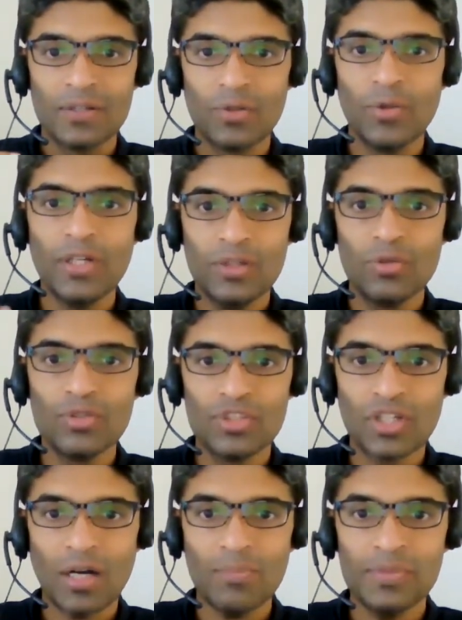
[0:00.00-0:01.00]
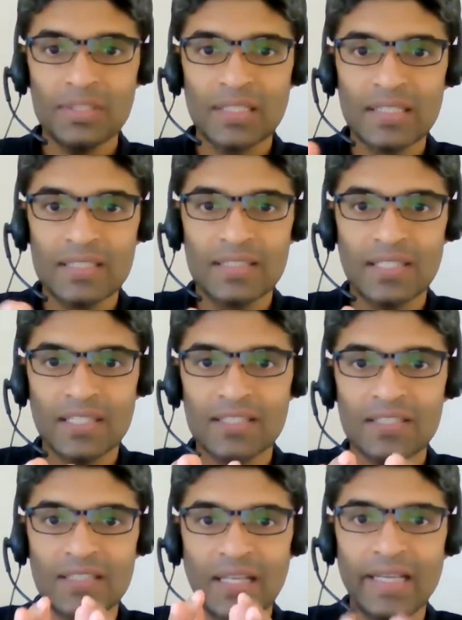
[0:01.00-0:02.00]
doing two jobs is
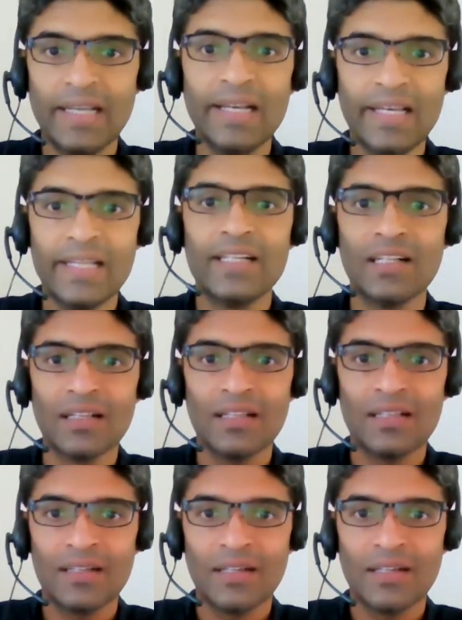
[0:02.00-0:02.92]
just illegal.